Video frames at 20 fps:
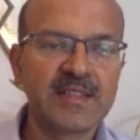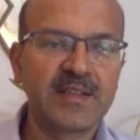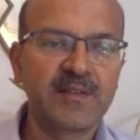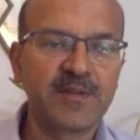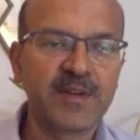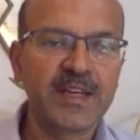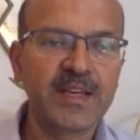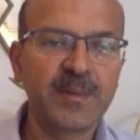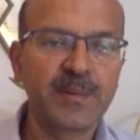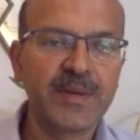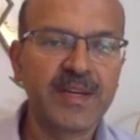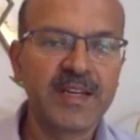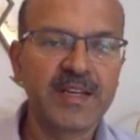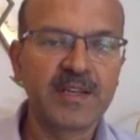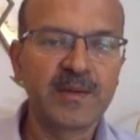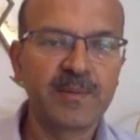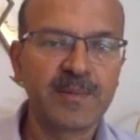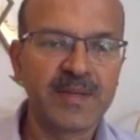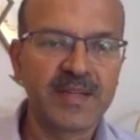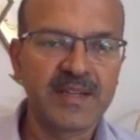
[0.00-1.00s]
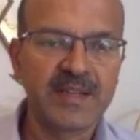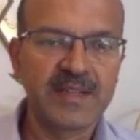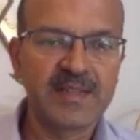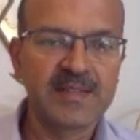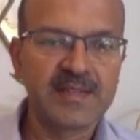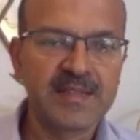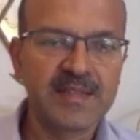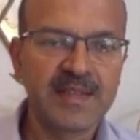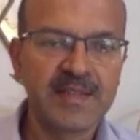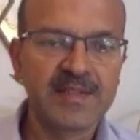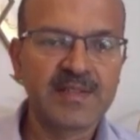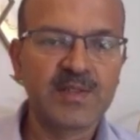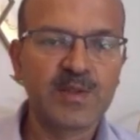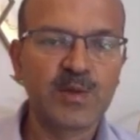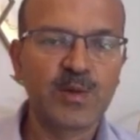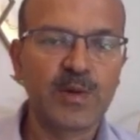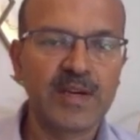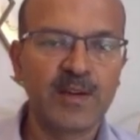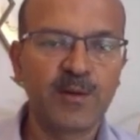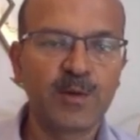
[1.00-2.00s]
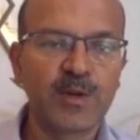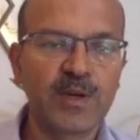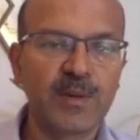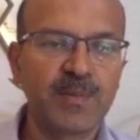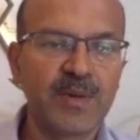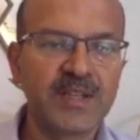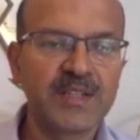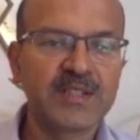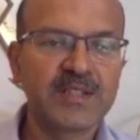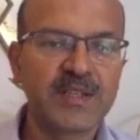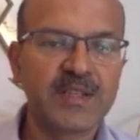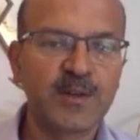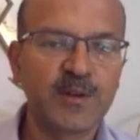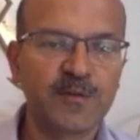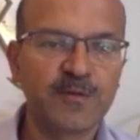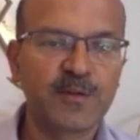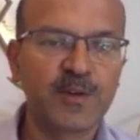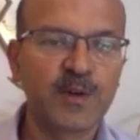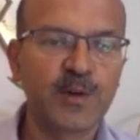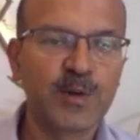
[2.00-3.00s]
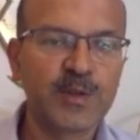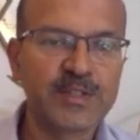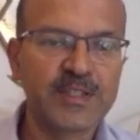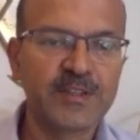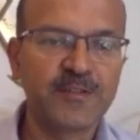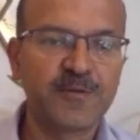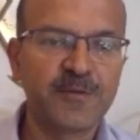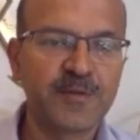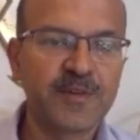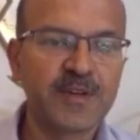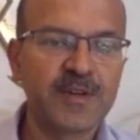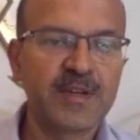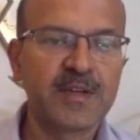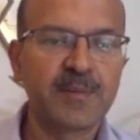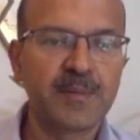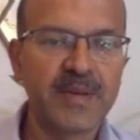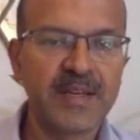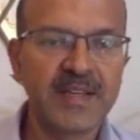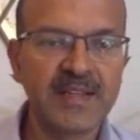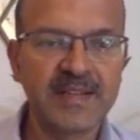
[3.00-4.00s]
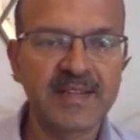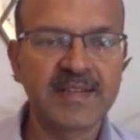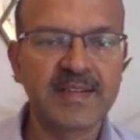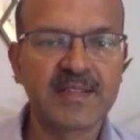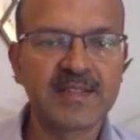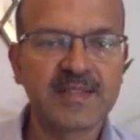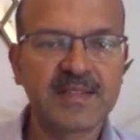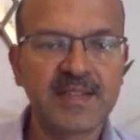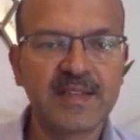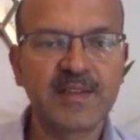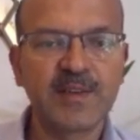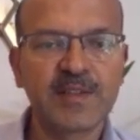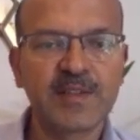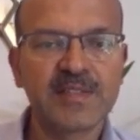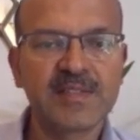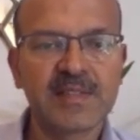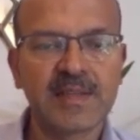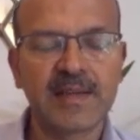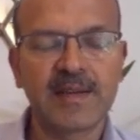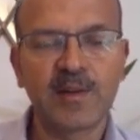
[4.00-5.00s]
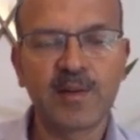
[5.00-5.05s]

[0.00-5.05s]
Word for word: in very preterm pregnancies to allow completion of a course of prenatal steroids, and